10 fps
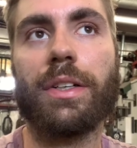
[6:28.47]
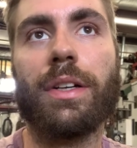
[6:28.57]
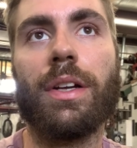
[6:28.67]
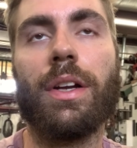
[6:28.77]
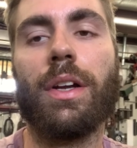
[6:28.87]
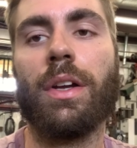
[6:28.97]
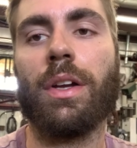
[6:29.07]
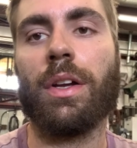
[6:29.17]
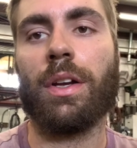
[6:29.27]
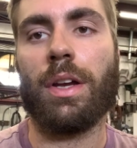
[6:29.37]

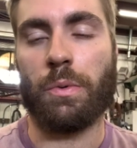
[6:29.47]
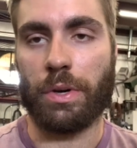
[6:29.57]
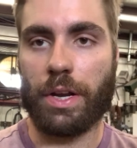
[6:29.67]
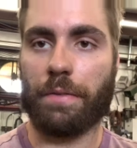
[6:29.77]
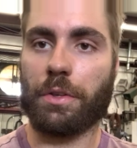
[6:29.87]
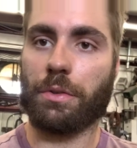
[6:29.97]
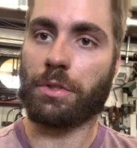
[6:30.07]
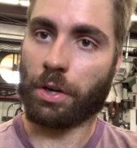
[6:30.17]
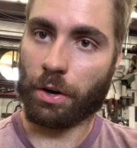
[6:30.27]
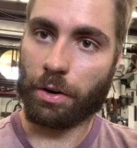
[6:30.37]
Whenever
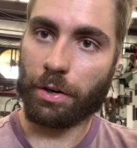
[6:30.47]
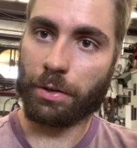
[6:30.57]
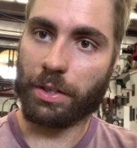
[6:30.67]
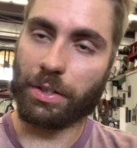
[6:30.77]
you turn,